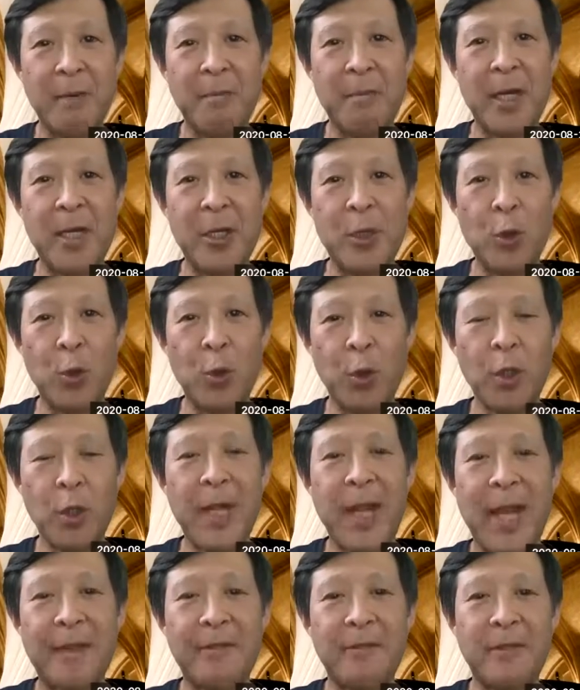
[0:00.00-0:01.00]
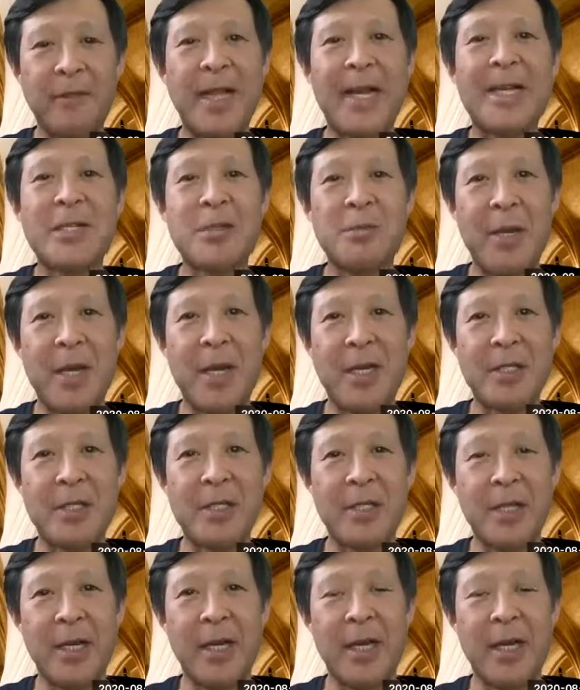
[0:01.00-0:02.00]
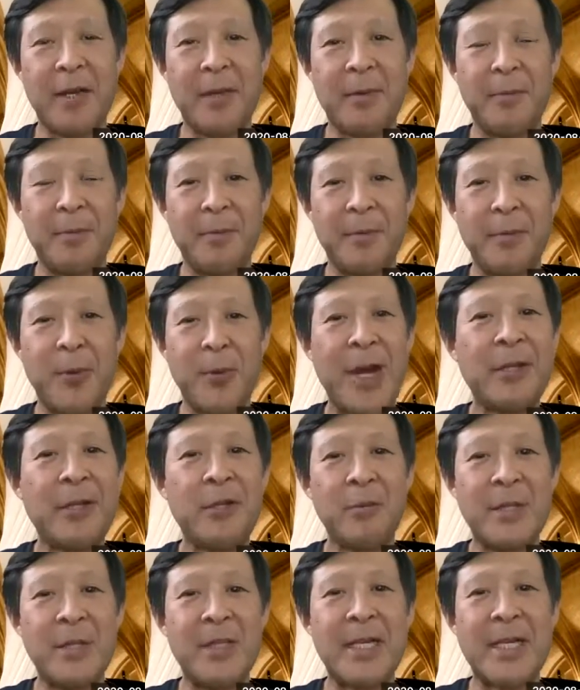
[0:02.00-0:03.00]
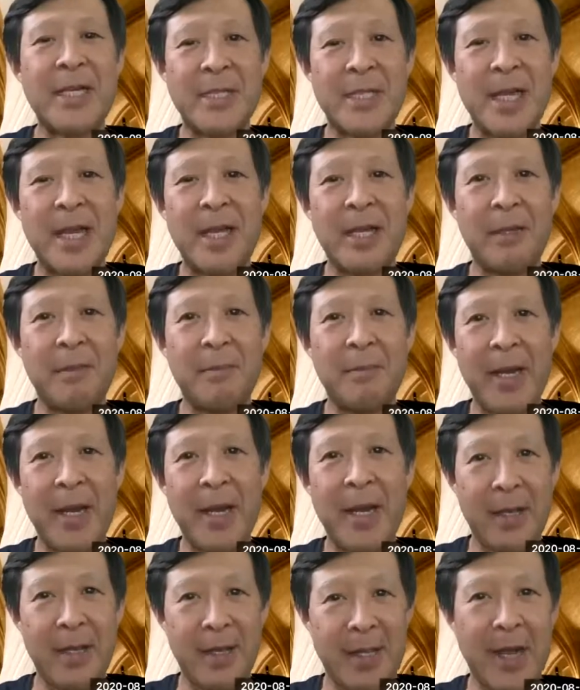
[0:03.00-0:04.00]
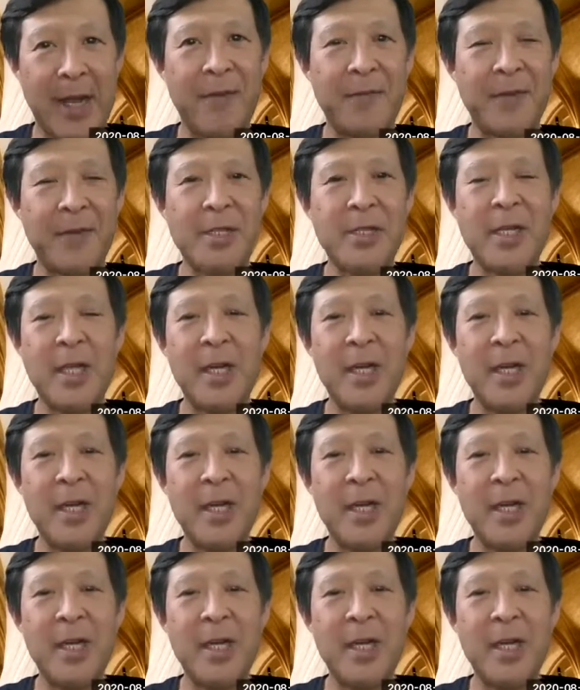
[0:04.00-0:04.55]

but you will have classmates randomly assigned by Canvas.